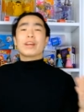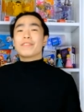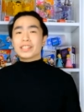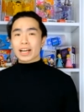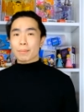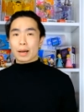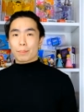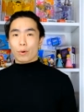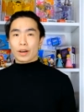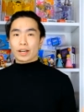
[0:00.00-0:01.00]
Revisiting
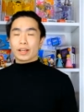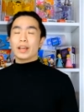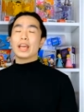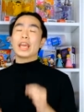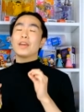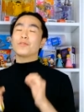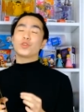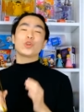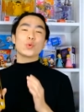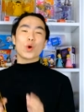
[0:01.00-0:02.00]
my point,
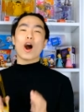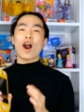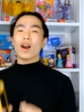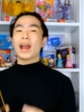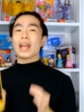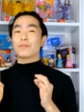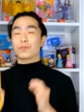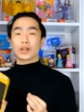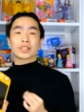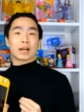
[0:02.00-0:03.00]
if you are
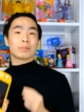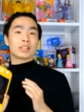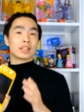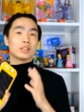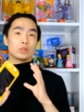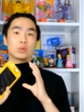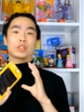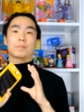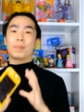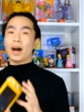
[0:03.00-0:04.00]
a first-time Nintendo
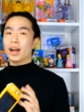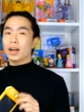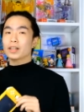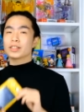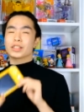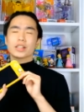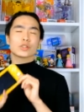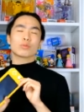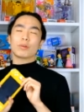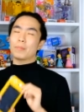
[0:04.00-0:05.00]
Switch buyer,
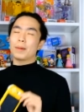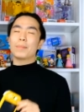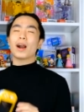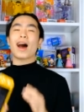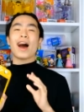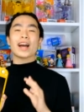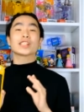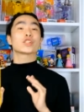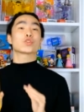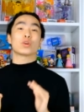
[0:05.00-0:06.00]
just remember
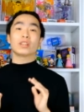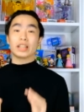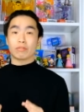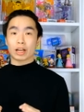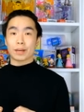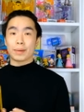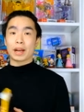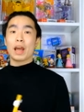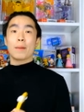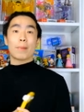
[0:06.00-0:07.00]
I strongly
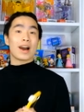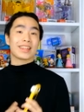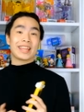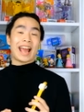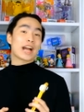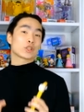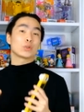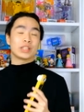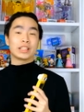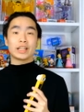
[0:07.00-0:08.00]
recommend buying the
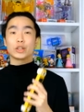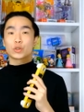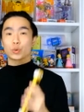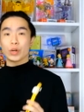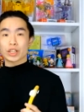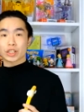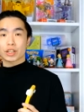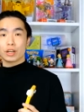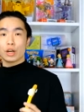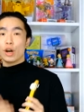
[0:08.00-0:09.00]
actual Nintendo
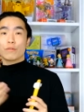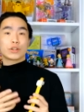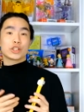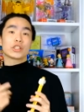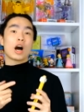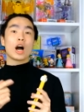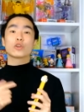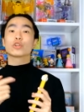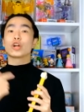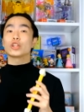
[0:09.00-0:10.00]
Switch. For just
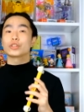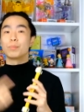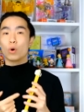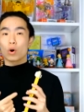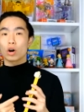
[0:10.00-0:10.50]
$100